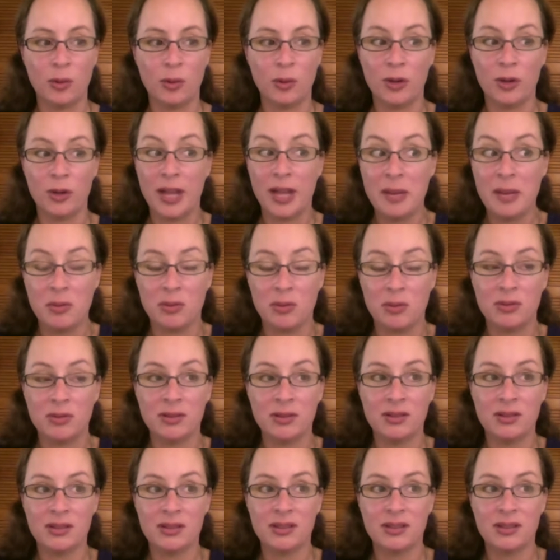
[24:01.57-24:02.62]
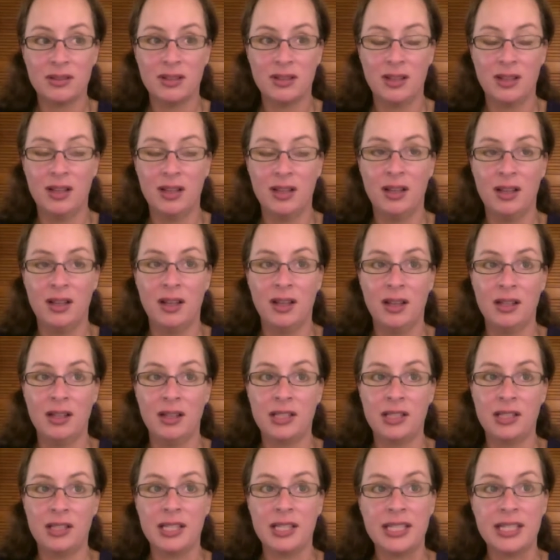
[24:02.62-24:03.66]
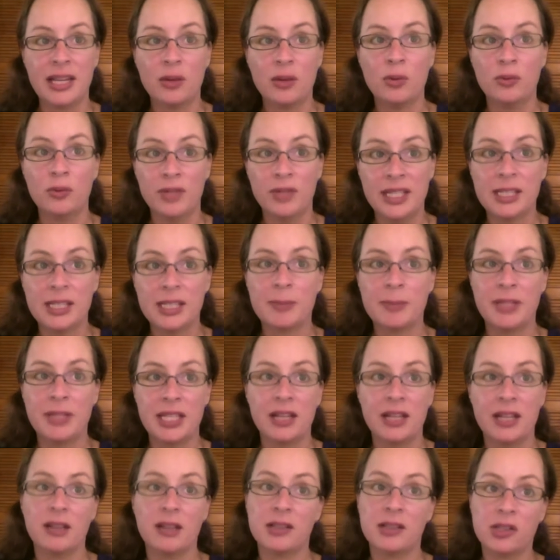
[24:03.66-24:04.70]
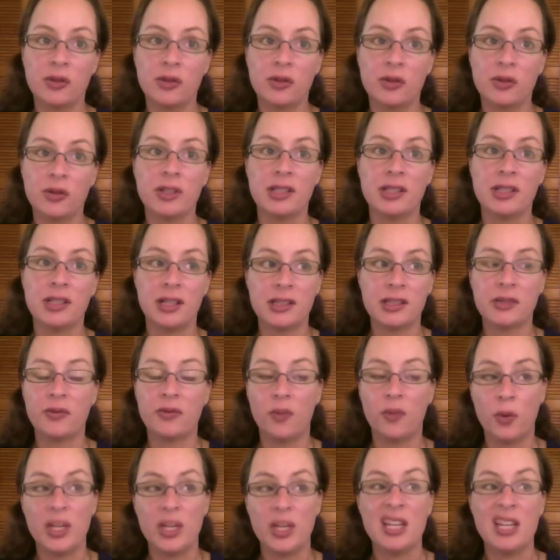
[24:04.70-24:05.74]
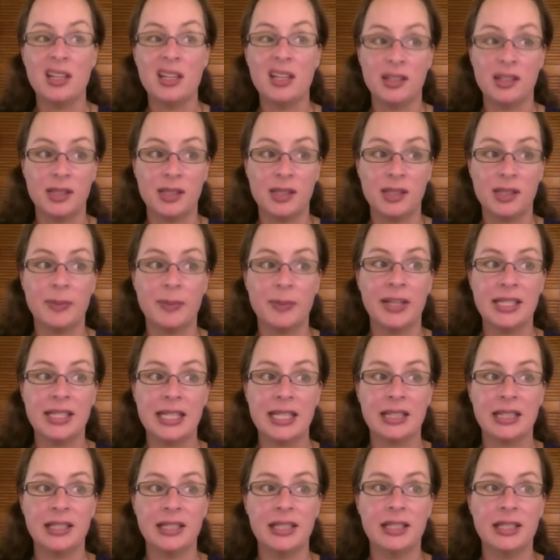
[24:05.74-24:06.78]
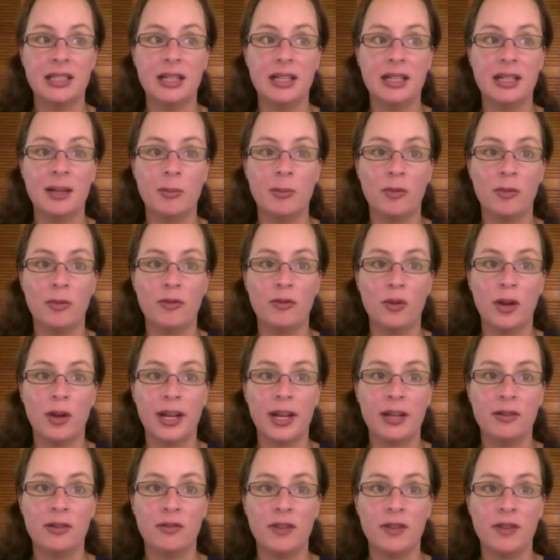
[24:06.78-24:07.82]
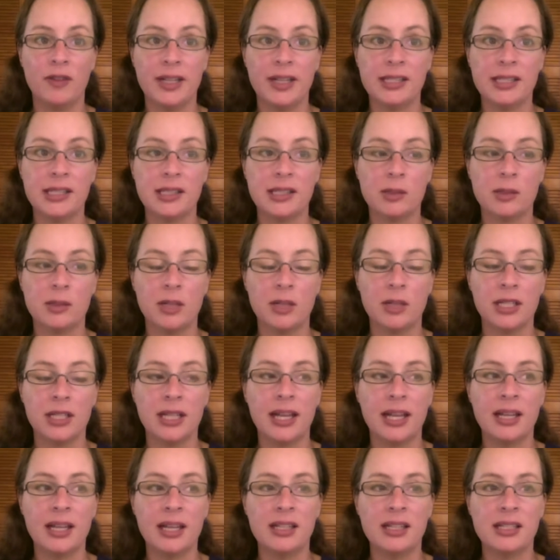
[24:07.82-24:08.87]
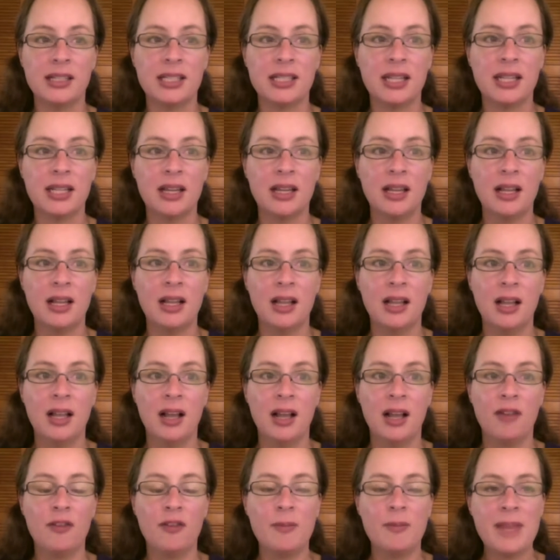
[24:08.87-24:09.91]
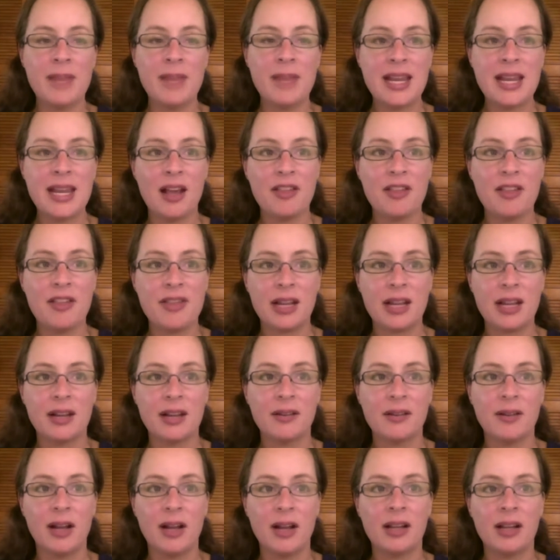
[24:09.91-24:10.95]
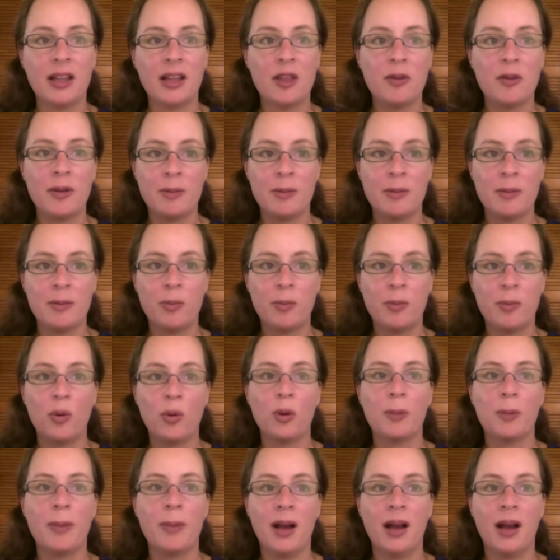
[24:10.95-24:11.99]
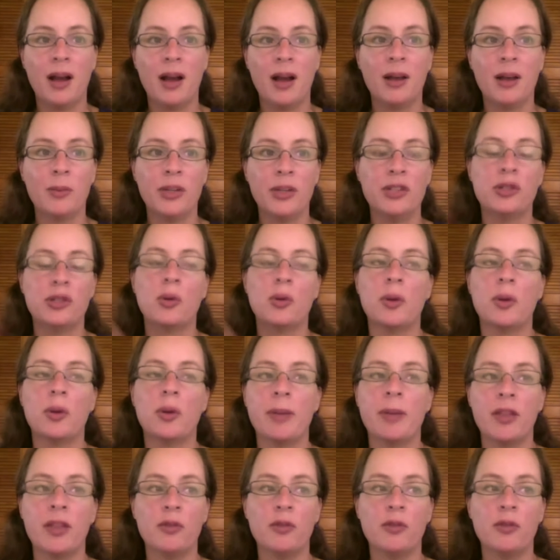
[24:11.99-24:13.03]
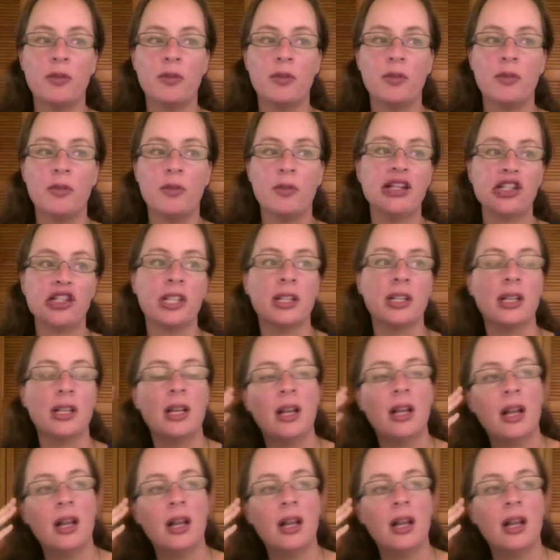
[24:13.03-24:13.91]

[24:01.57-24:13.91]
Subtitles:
or able to tell this particular story. So it's 4 years, basically, before I could face this one. And for me, I think another important part when you're talking about the rumination,